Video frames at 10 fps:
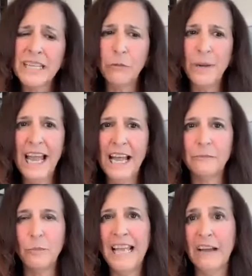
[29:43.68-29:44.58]
if we have,
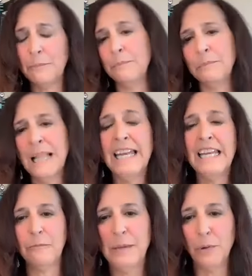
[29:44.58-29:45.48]
we have plenty
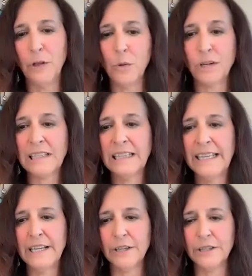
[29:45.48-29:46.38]
of people who are
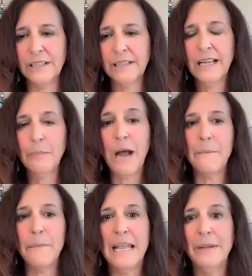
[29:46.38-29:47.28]
cleared, but
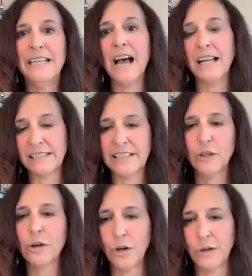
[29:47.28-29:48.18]
maybe not
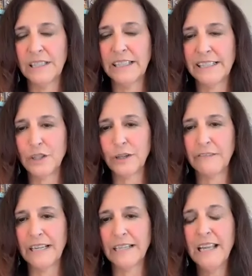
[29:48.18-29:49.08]
still currently
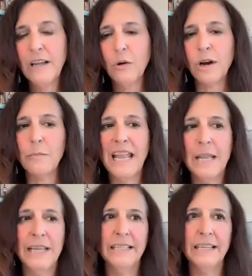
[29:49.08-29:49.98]
serving, or
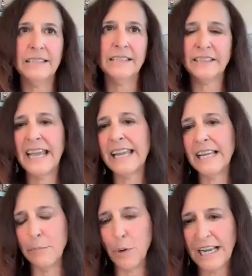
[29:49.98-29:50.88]
maybe taking
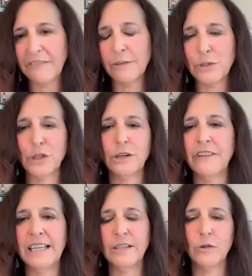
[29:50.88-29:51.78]
a break from
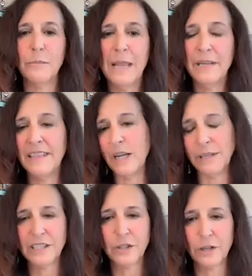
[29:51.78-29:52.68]
serving, or maybe they
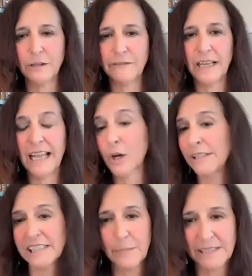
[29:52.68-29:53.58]
only serve at
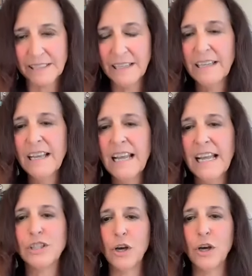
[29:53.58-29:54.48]
Christmas.
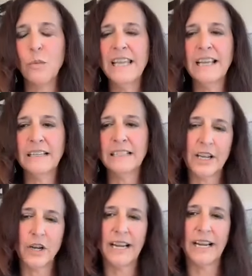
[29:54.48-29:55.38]
And so we
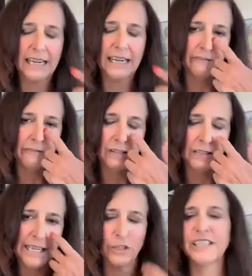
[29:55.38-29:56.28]
consider an active
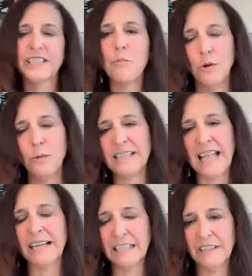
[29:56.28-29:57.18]
volunteer someone who has
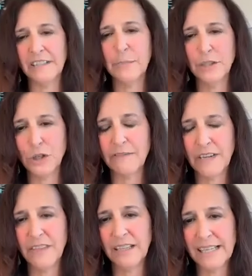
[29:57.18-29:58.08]
actively been
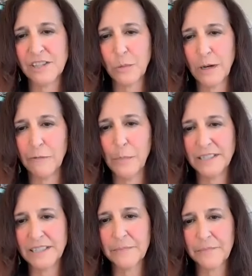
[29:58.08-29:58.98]
serving in the last 12
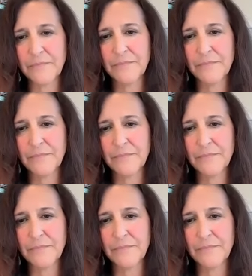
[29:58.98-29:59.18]
months.